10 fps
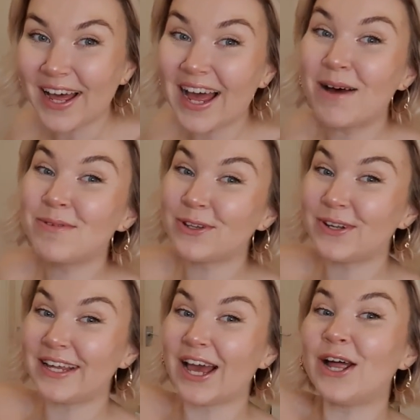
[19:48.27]
I
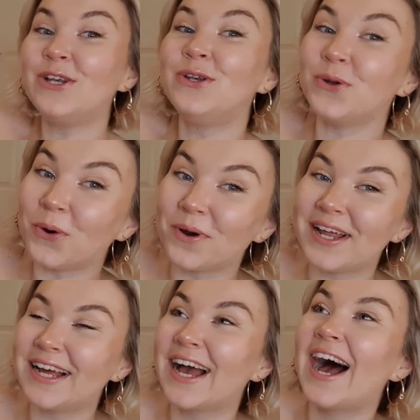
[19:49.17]
absolutely adore it
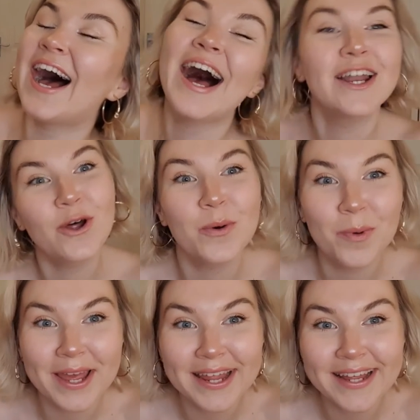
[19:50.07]
and cannot
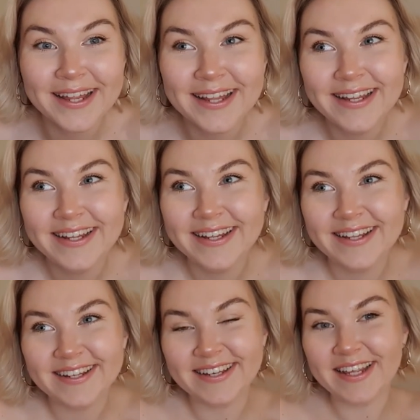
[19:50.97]
wait
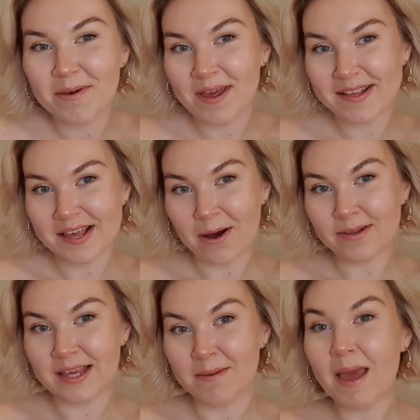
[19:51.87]
to give it its
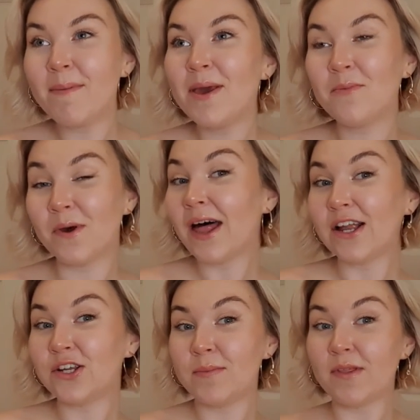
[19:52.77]
outing. Maybe it will
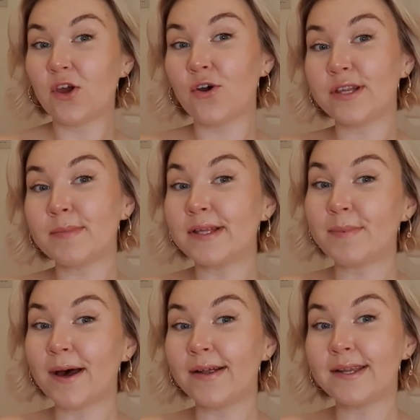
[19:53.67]
actually be the Christmas
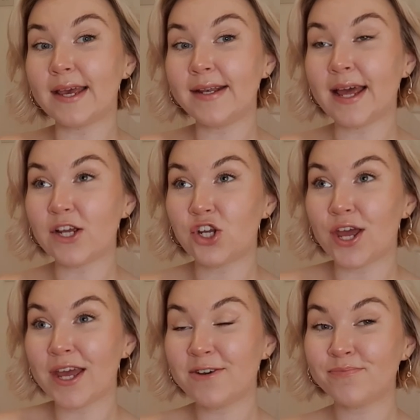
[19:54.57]
party next
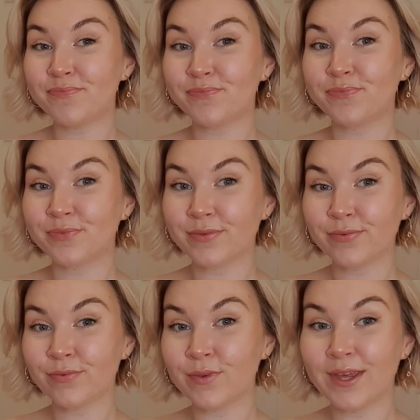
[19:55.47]
year
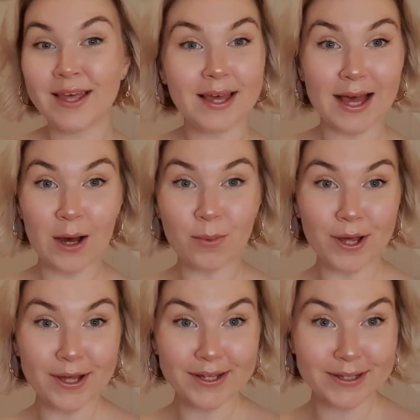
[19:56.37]
at
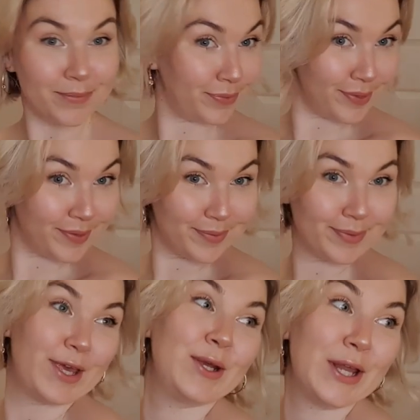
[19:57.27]
work.
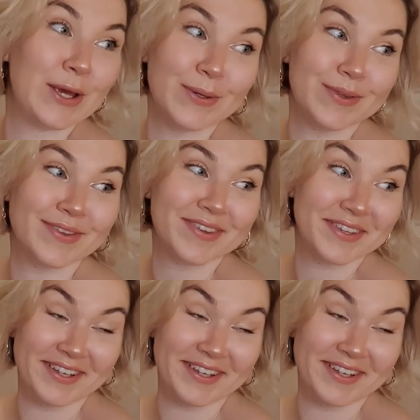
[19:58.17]
Who knows?